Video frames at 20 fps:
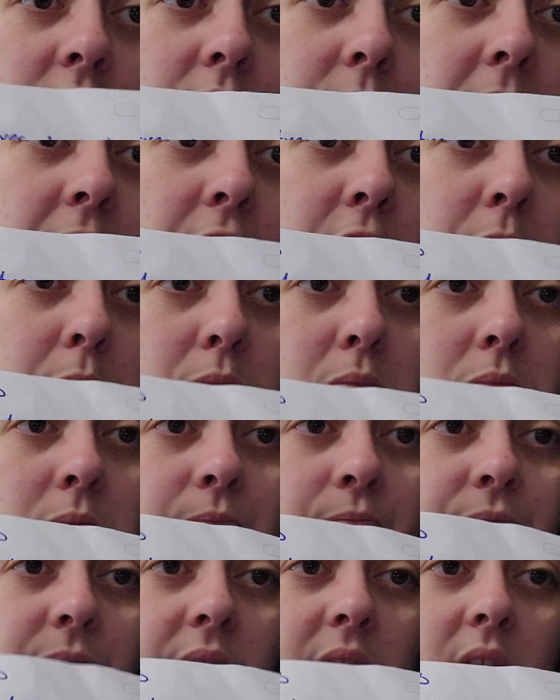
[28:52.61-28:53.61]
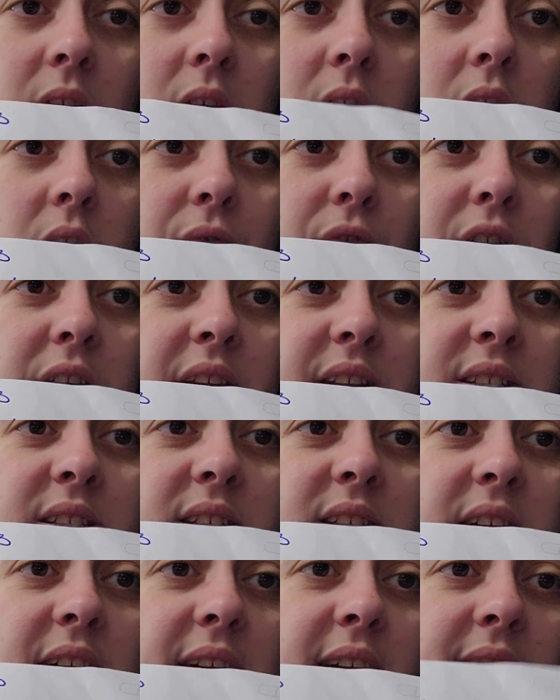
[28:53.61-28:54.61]
Go back from a few days in
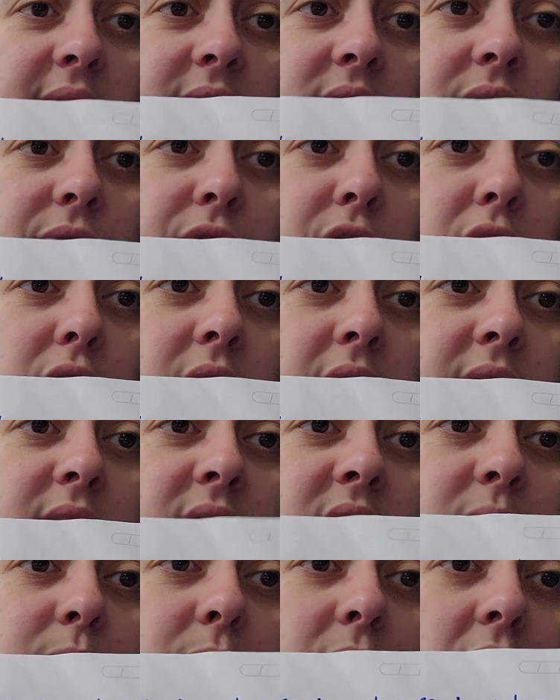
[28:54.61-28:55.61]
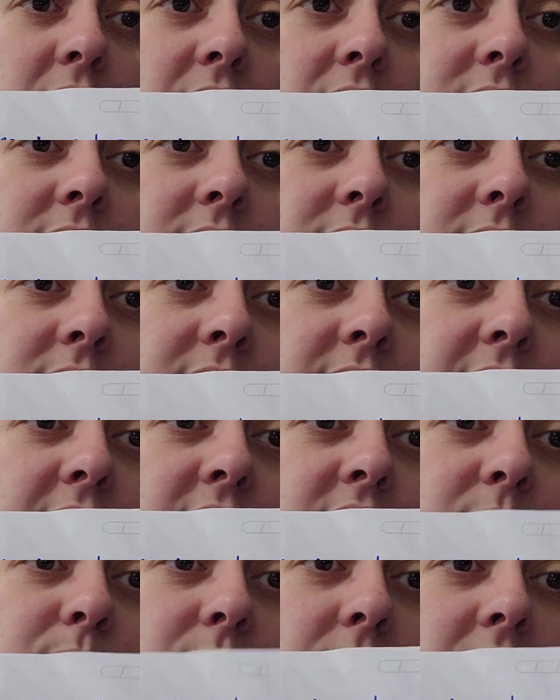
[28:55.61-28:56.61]
Sage, a few days in Spa,
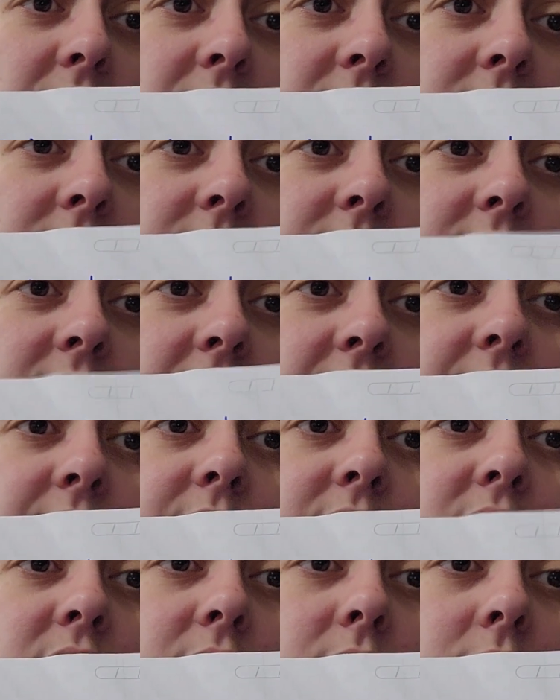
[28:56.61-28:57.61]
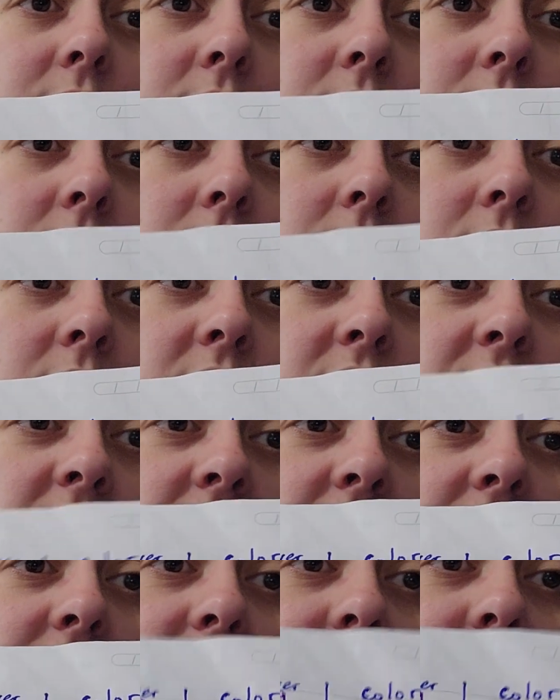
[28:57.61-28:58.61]
Sage, Spa, Sage,
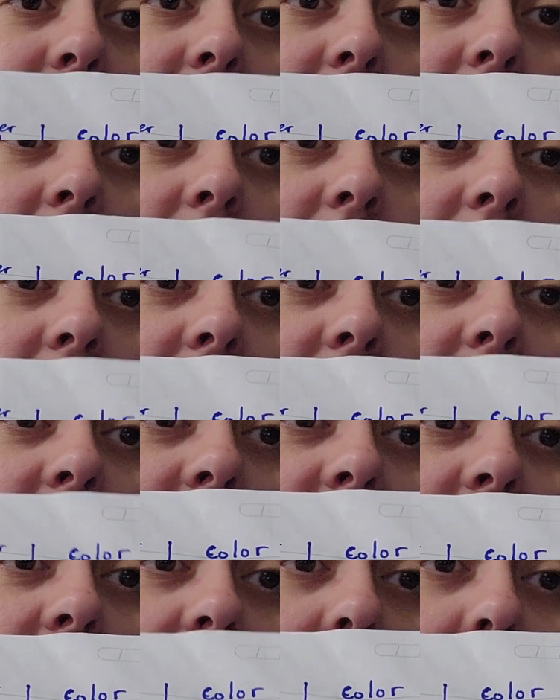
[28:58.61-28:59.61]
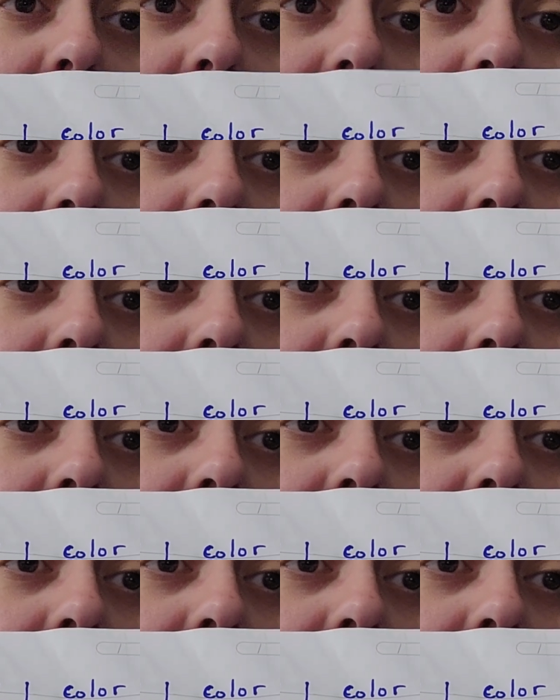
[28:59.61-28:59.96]
Spa, and then a couple of